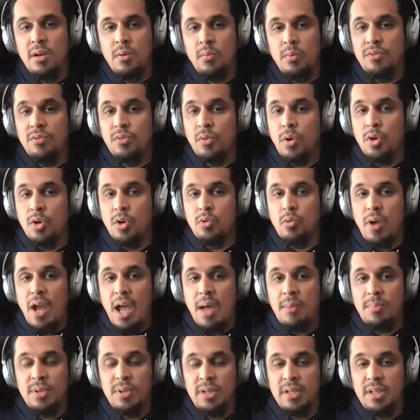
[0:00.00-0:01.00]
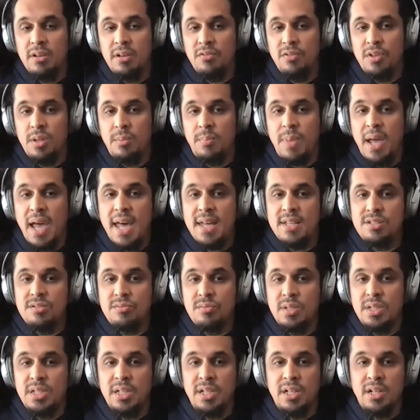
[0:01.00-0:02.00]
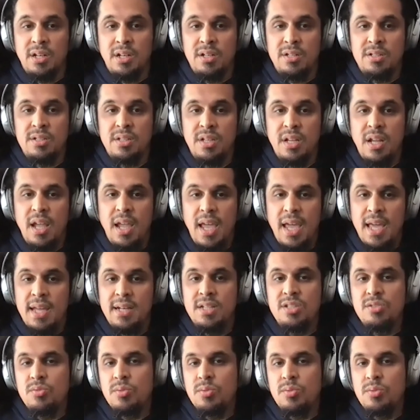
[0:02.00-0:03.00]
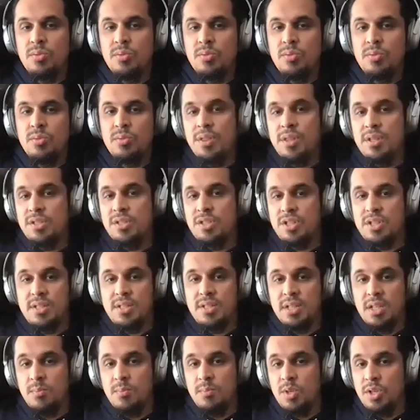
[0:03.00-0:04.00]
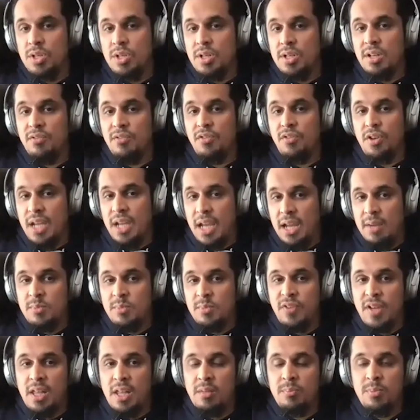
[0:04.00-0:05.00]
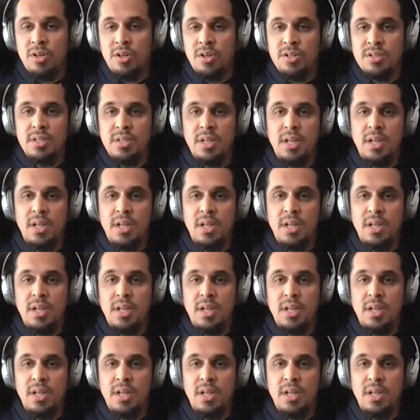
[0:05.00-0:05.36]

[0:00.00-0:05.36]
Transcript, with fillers: We've grown rapidly over the past three years, and it's really more than just a community for game developers.